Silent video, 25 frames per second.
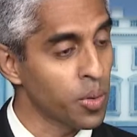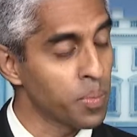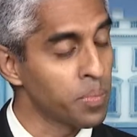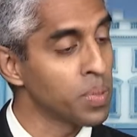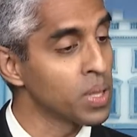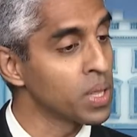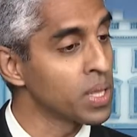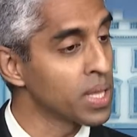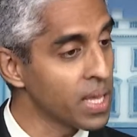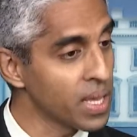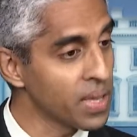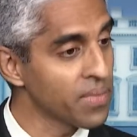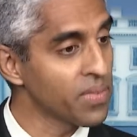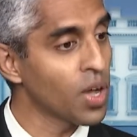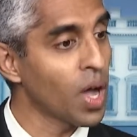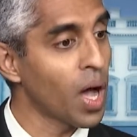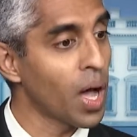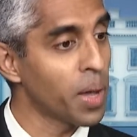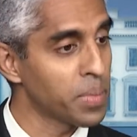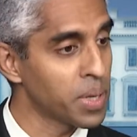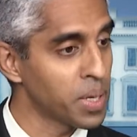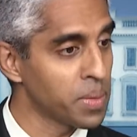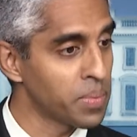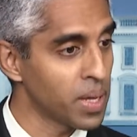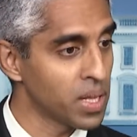believe
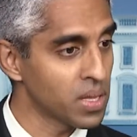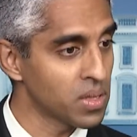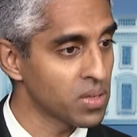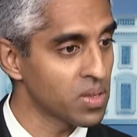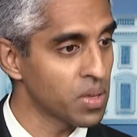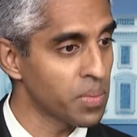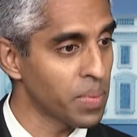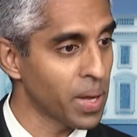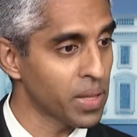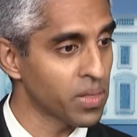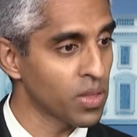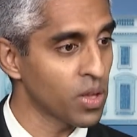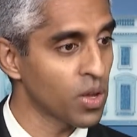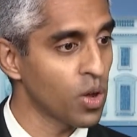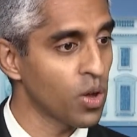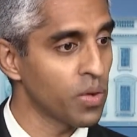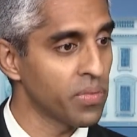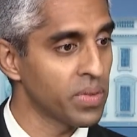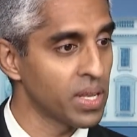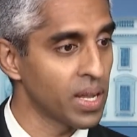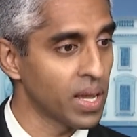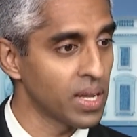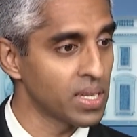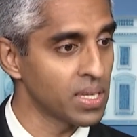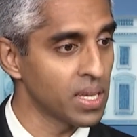common myths about the
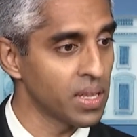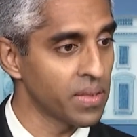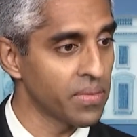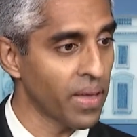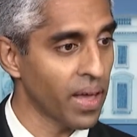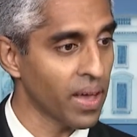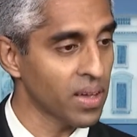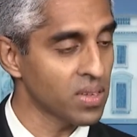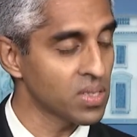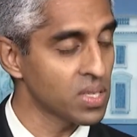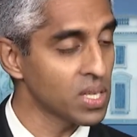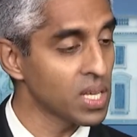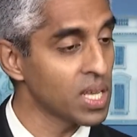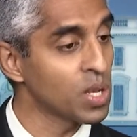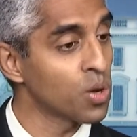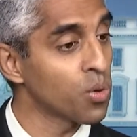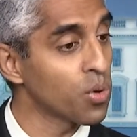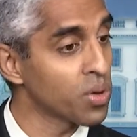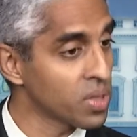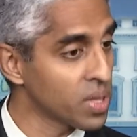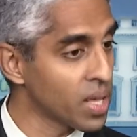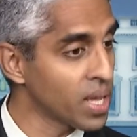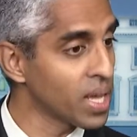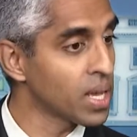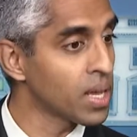COVID-19 vaccine
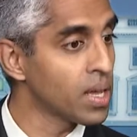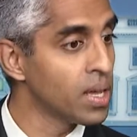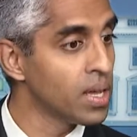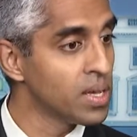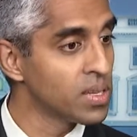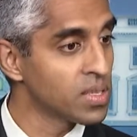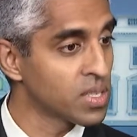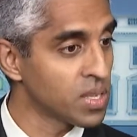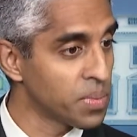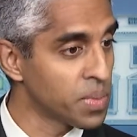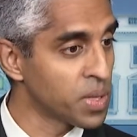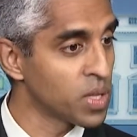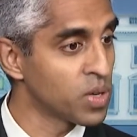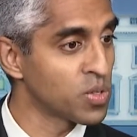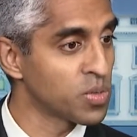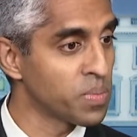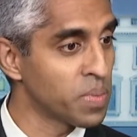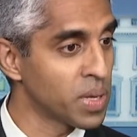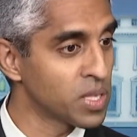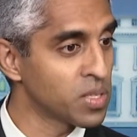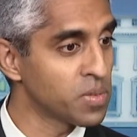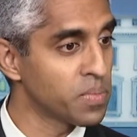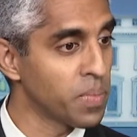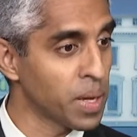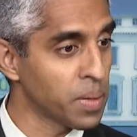or think some of those
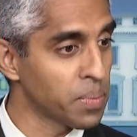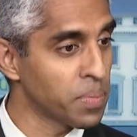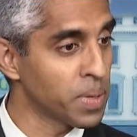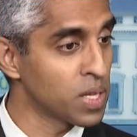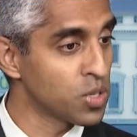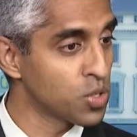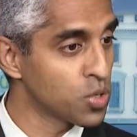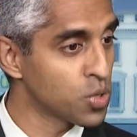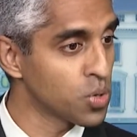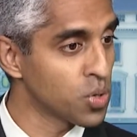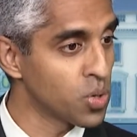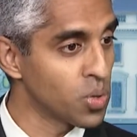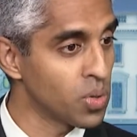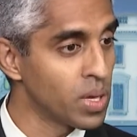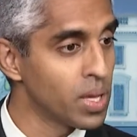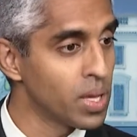myths might be true.